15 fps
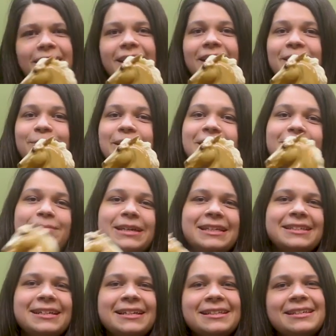And I mean, it
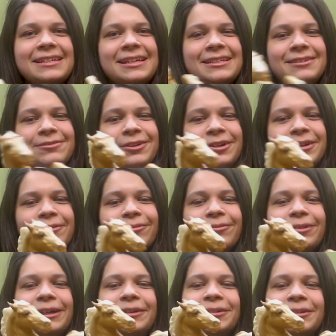makes sense, he has a very
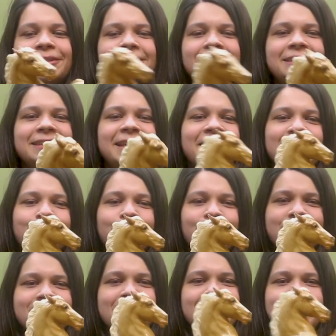regal, stately
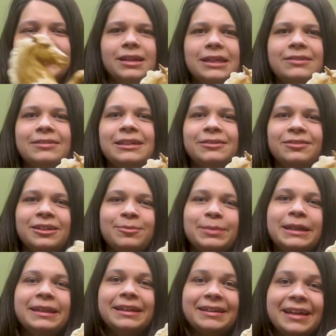presence. He would definitely
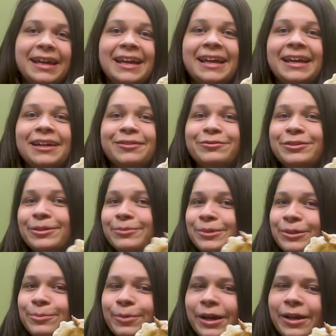be the king of
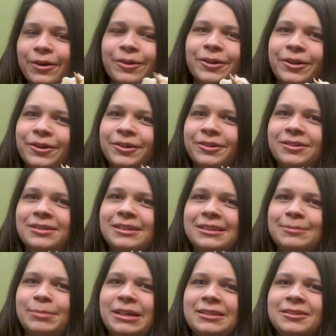someone's Breyer herd,
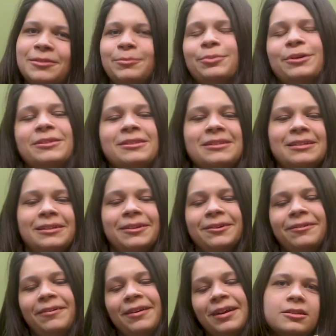just based on presence
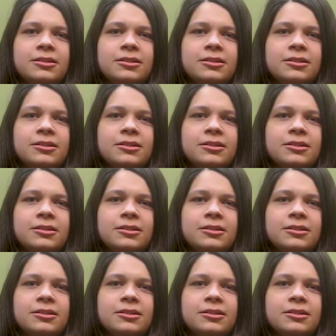alone.